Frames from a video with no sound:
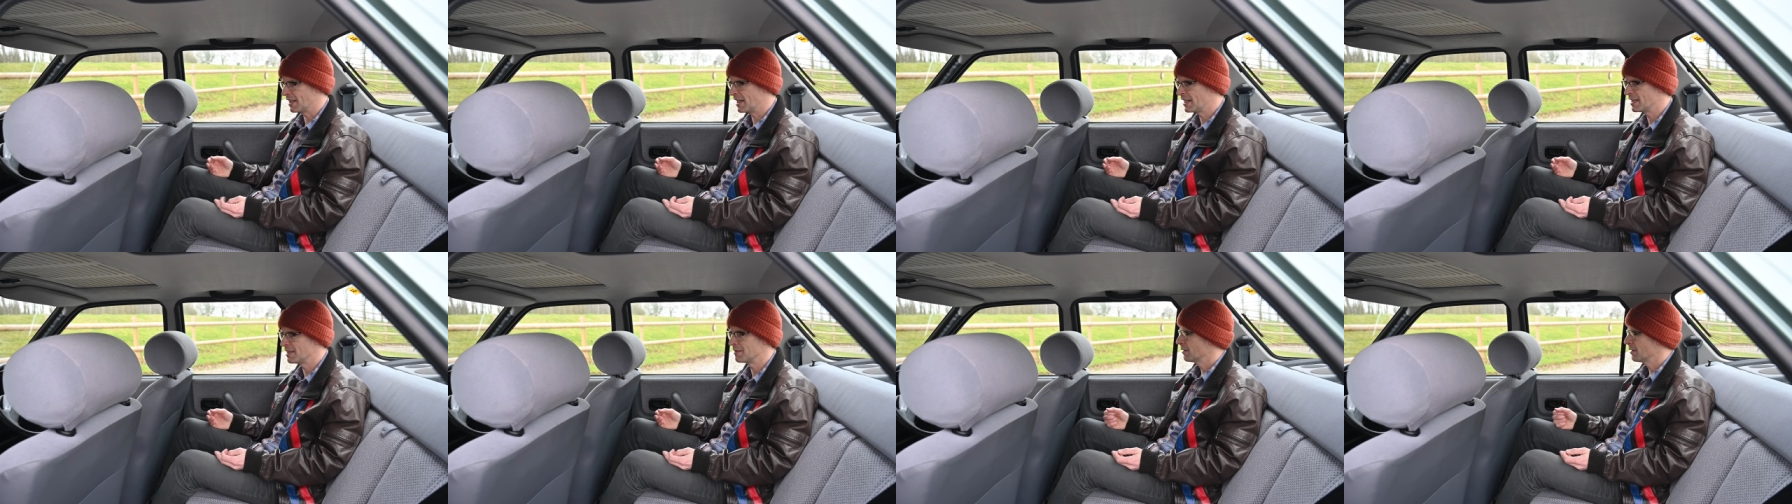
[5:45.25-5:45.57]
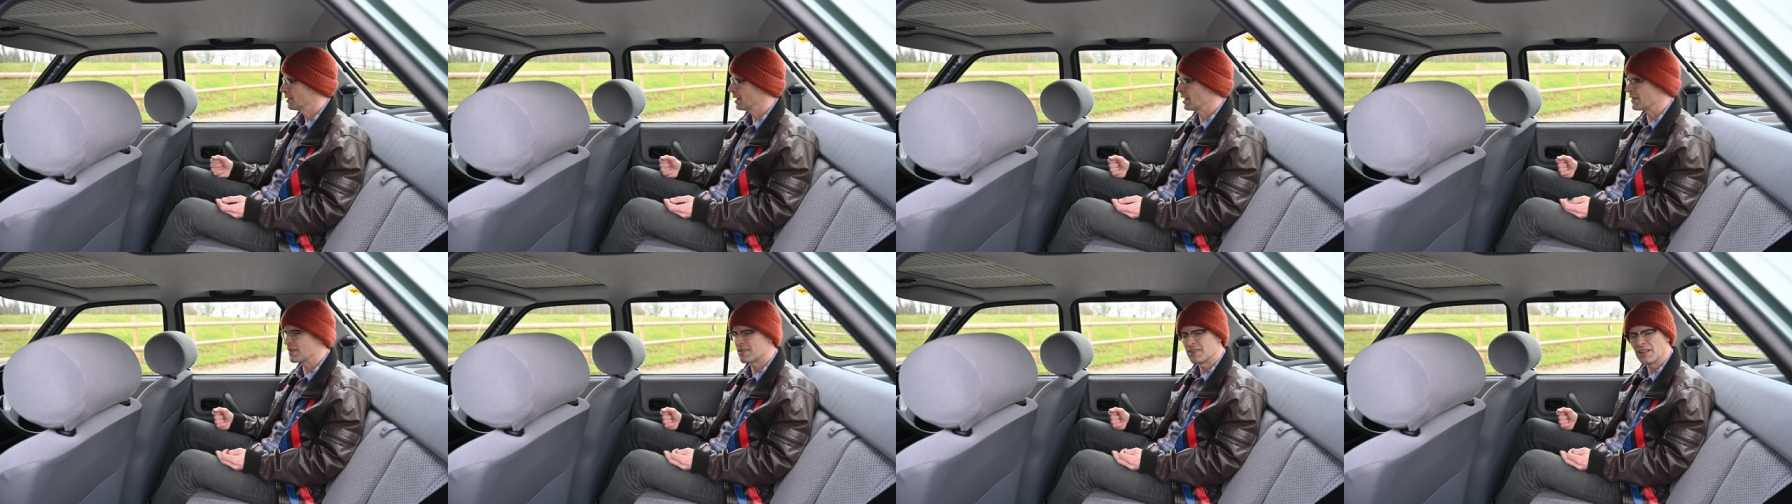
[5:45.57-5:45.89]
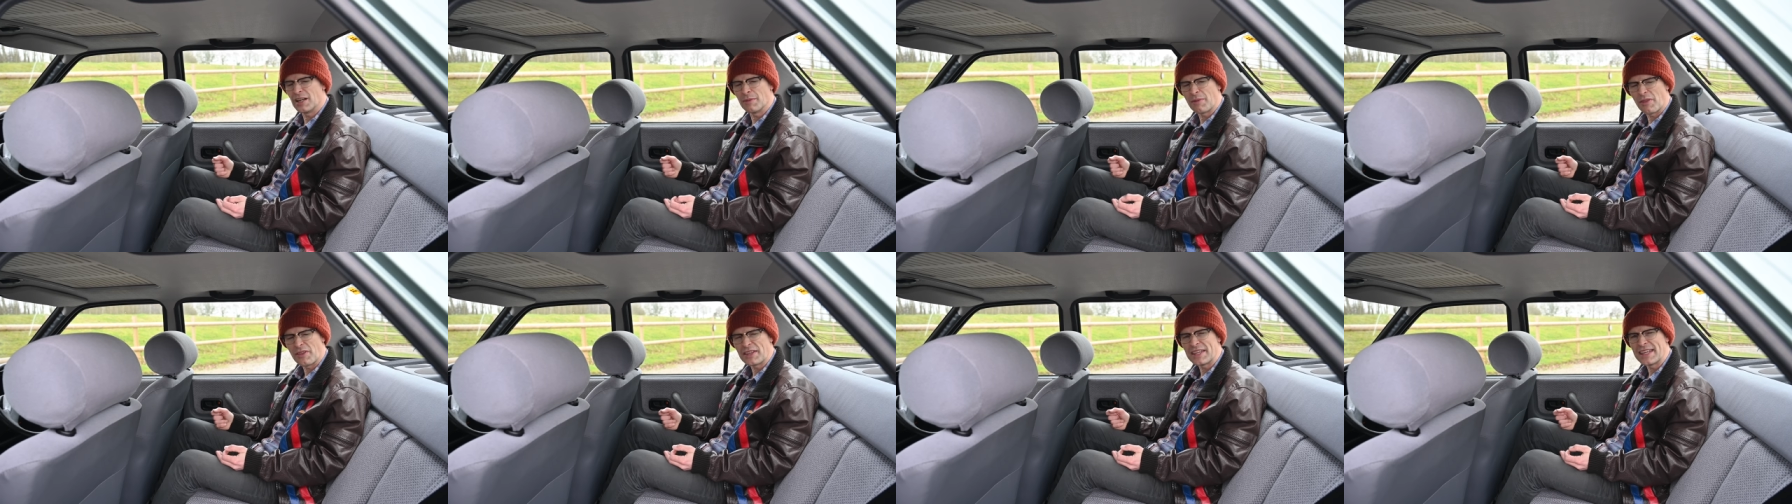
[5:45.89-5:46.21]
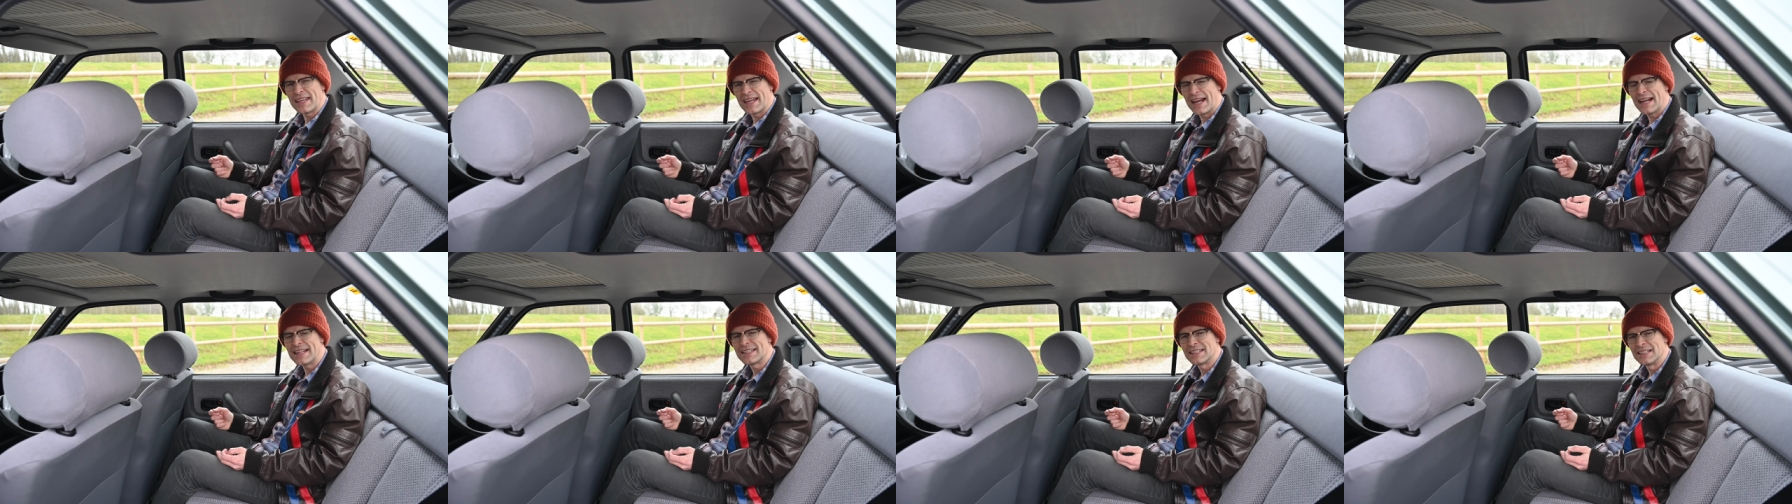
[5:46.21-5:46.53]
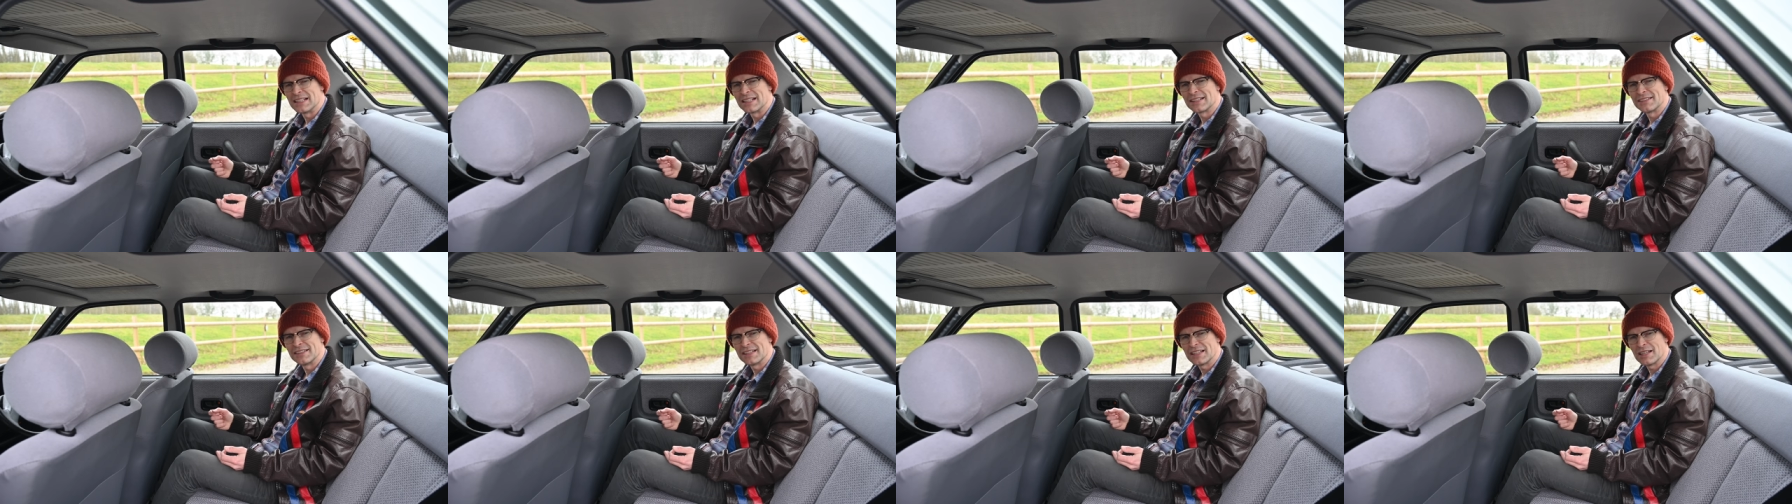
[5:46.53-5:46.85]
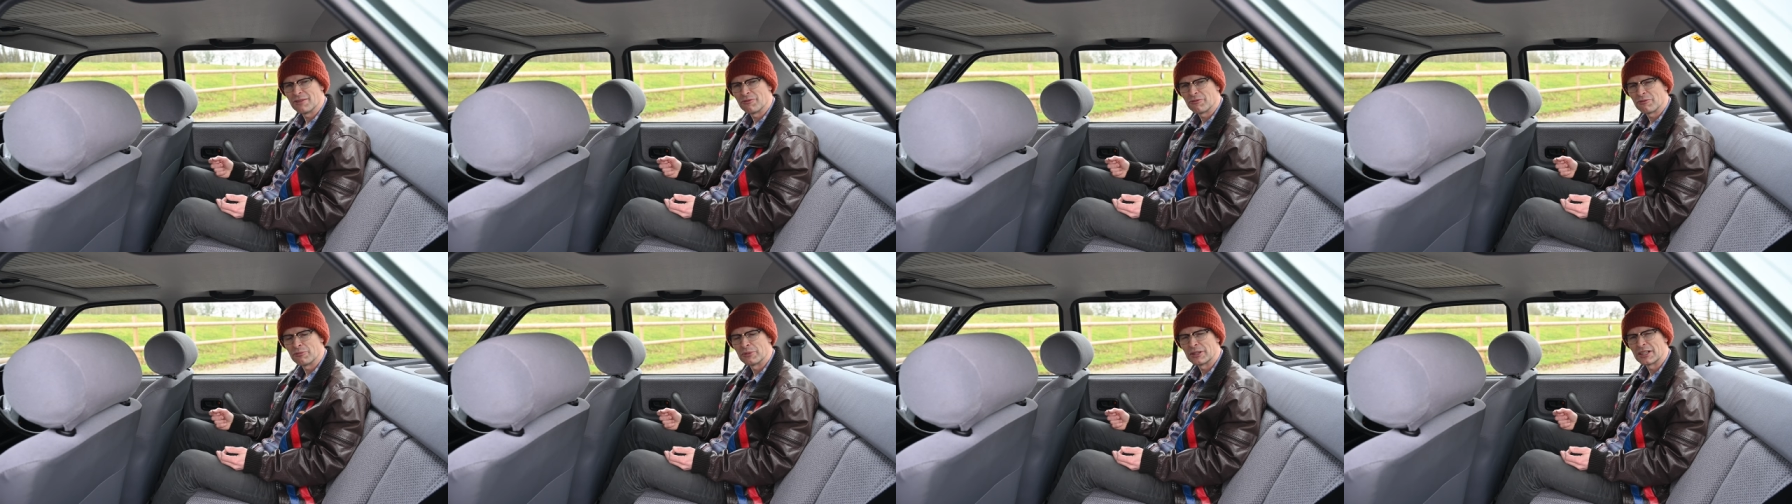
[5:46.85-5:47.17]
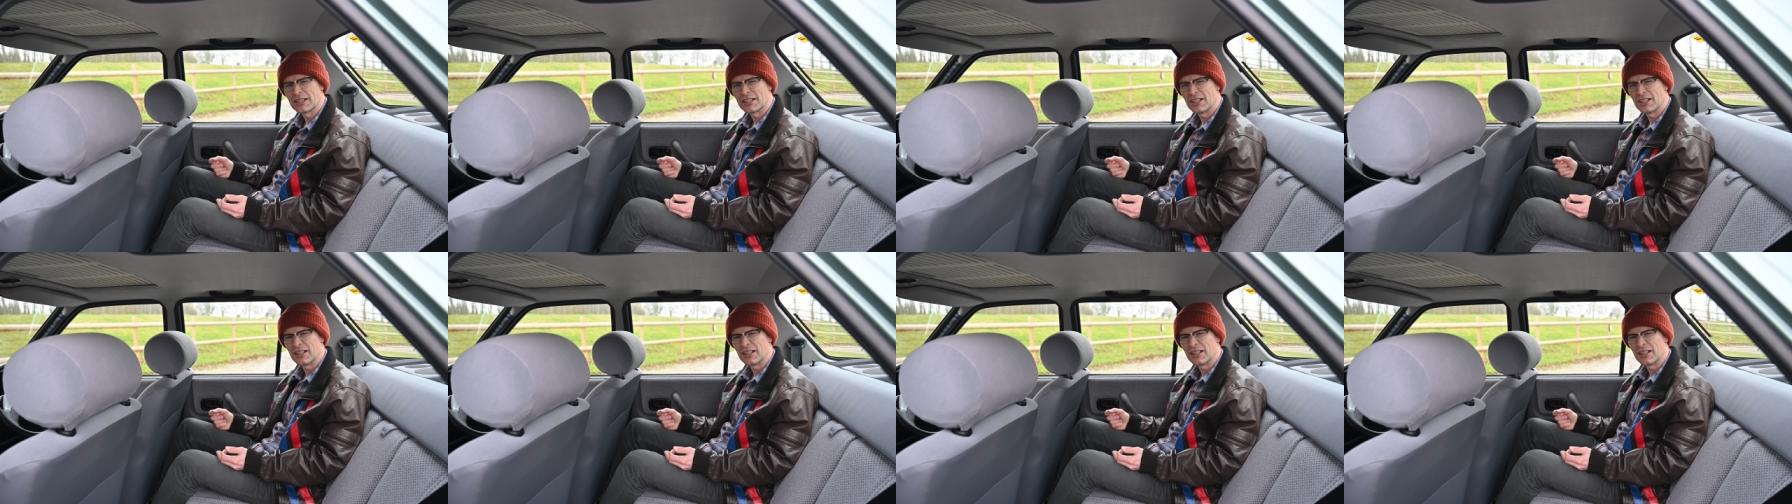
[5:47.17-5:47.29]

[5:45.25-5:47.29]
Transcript: and at the time I think he hated it because he'd come from a